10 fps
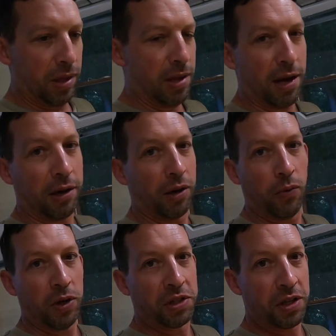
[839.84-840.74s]
not gonna
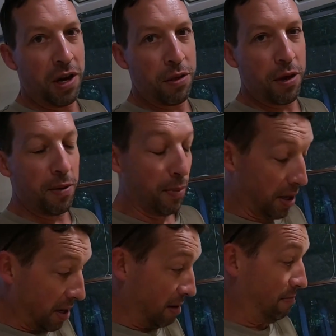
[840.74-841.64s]
question anything,
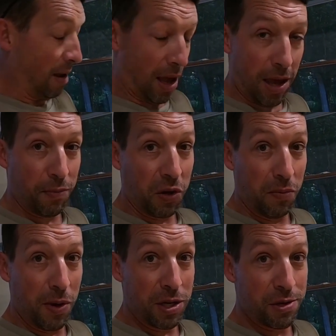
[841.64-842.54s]
but I am gonna
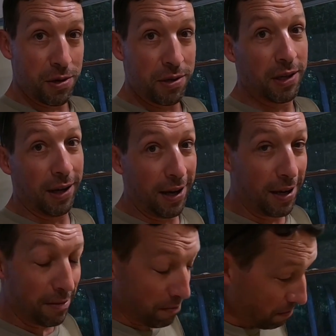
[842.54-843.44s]
measure
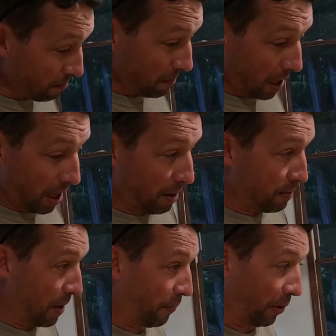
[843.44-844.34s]
tonight. I
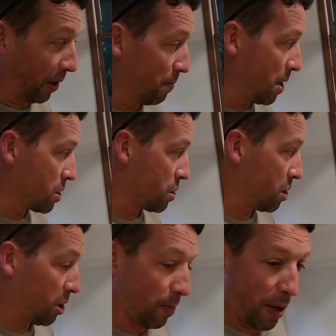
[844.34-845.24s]
am definitely gonna measure
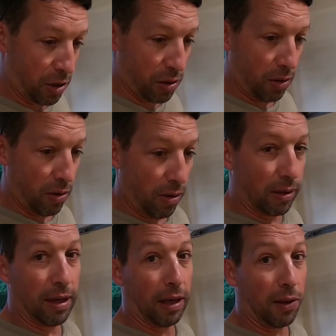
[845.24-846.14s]
just to sure they're
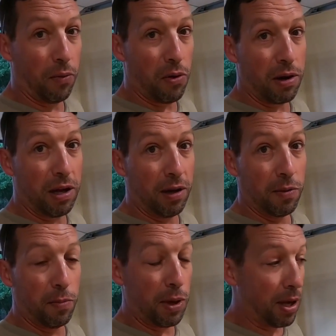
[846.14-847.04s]
exactly where I need them
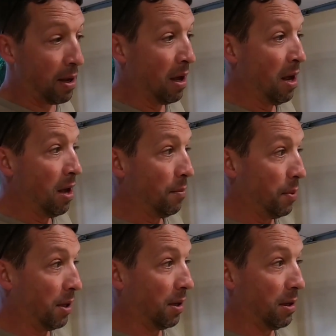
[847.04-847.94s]
to be,
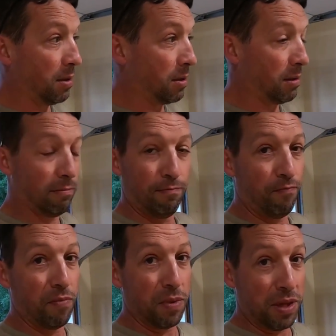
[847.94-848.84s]
because
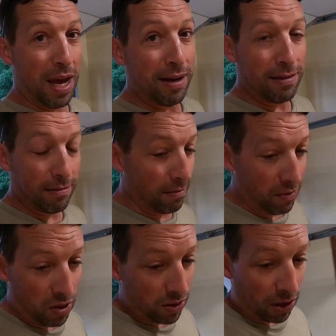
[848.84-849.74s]

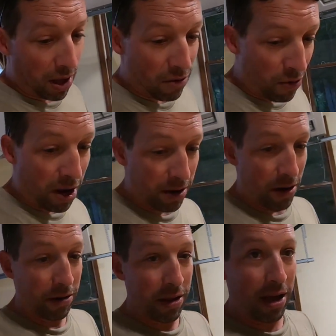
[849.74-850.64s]
there's a lot riding on